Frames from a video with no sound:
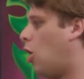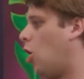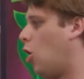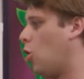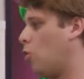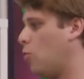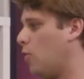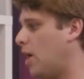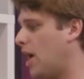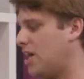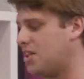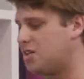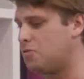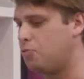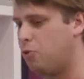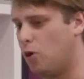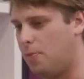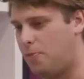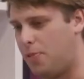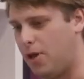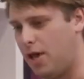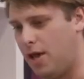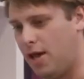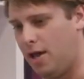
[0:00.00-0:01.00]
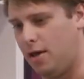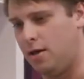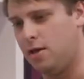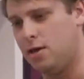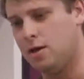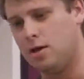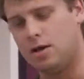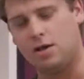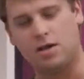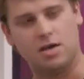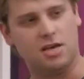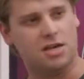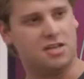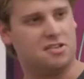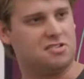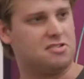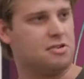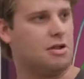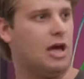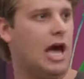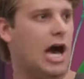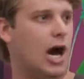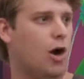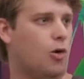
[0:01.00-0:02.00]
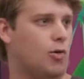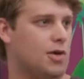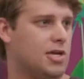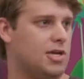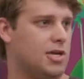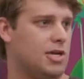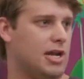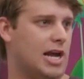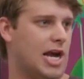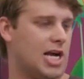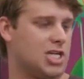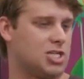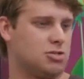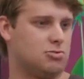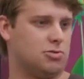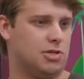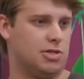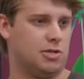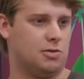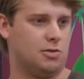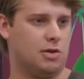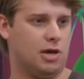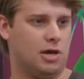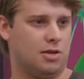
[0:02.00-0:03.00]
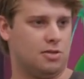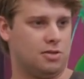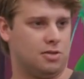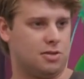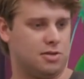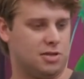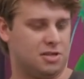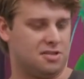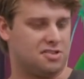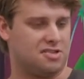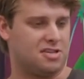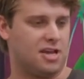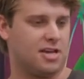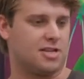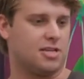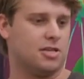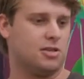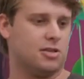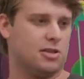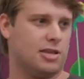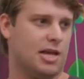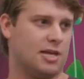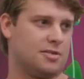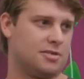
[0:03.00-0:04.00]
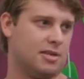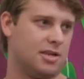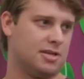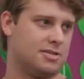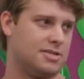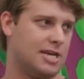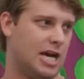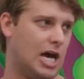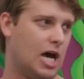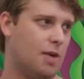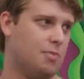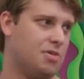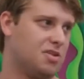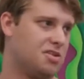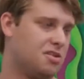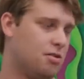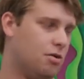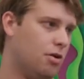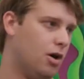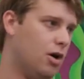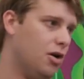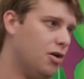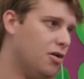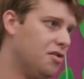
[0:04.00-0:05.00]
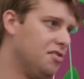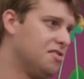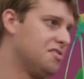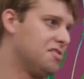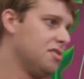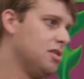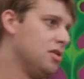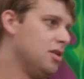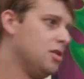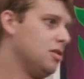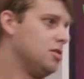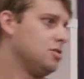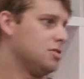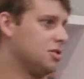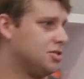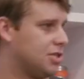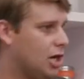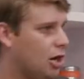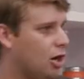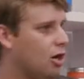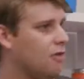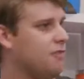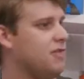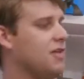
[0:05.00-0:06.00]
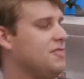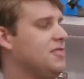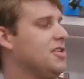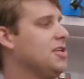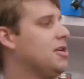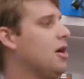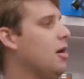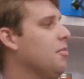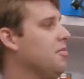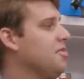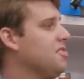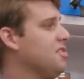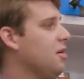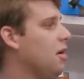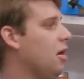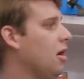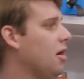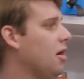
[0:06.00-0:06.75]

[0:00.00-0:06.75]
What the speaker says: Our Rad Split Pay is how we can actually, the second that that tab is closed, the $1.50 comes to